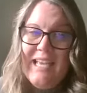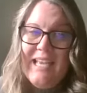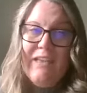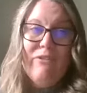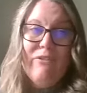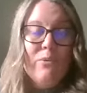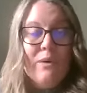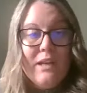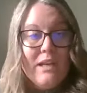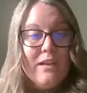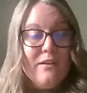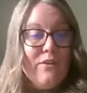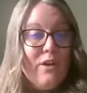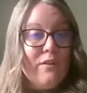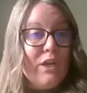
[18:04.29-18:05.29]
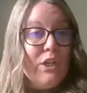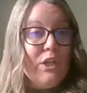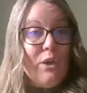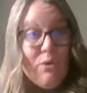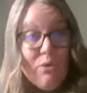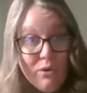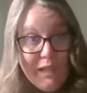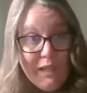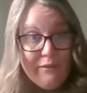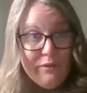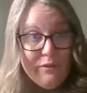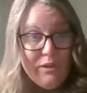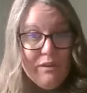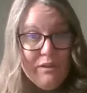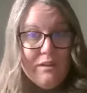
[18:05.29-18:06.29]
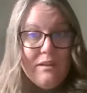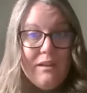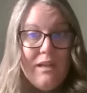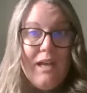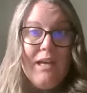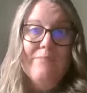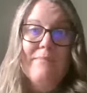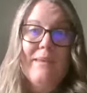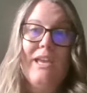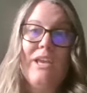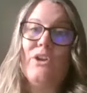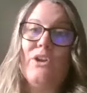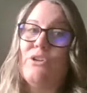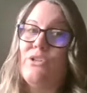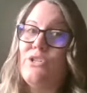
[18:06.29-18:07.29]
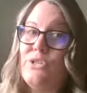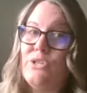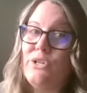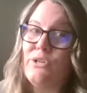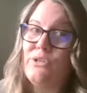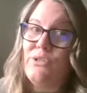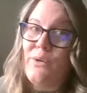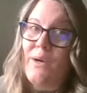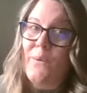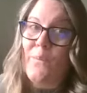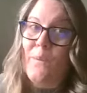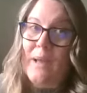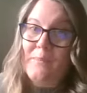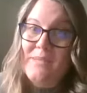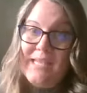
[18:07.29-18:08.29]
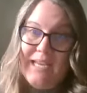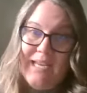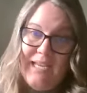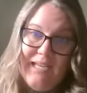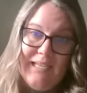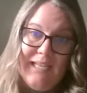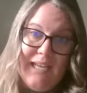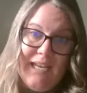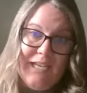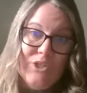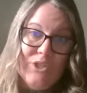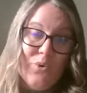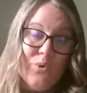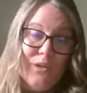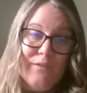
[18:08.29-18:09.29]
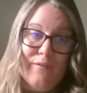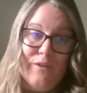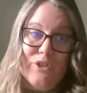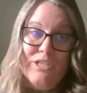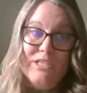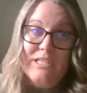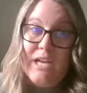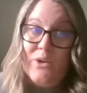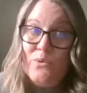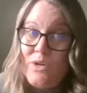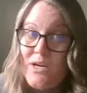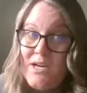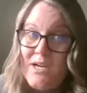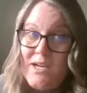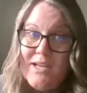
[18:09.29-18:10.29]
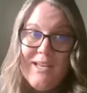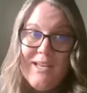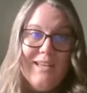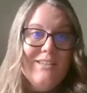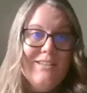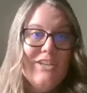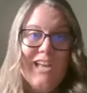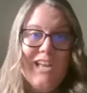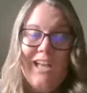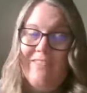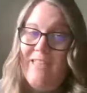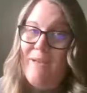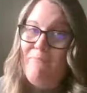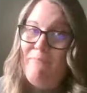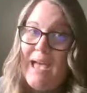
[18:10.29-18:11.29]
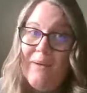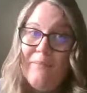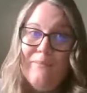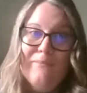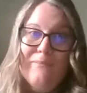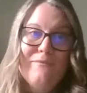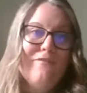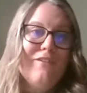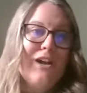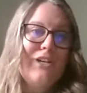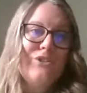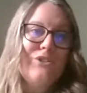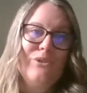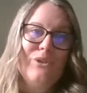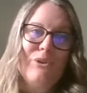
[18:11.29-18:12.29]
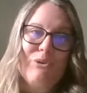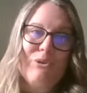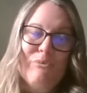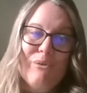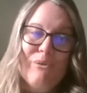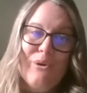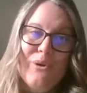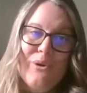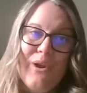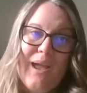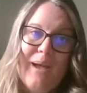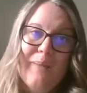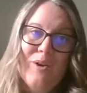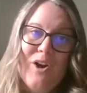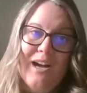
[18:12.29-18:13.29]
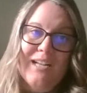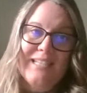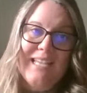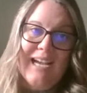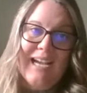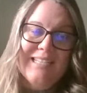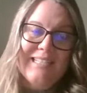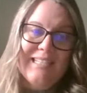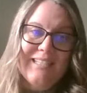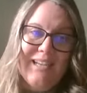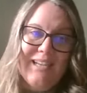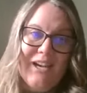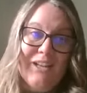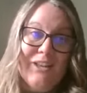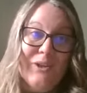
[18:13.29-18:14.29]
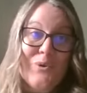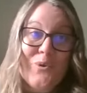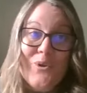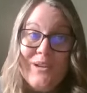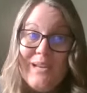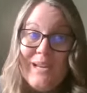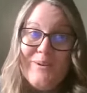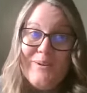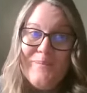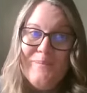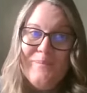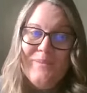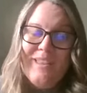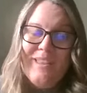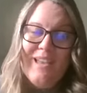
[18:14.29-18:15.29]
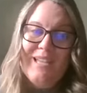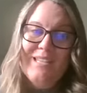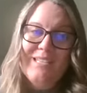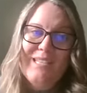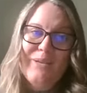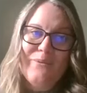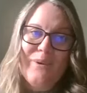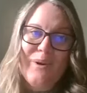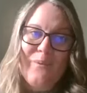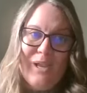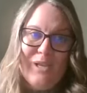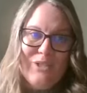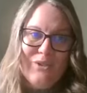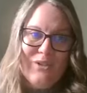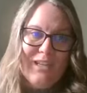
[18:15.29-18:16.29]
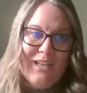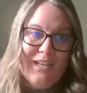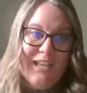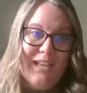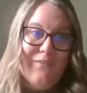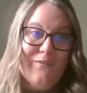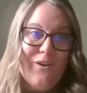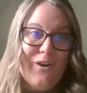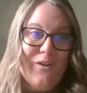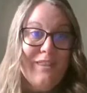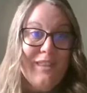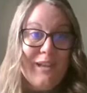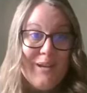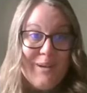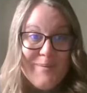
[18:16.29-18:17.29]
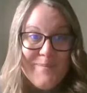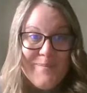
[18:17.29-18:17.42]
If you want to get involved in a local level, I encourage you to go to our website, nhcourtdiversion.org, check out that map, find your local program, contact the coordinator, and see what ways you can get involved there.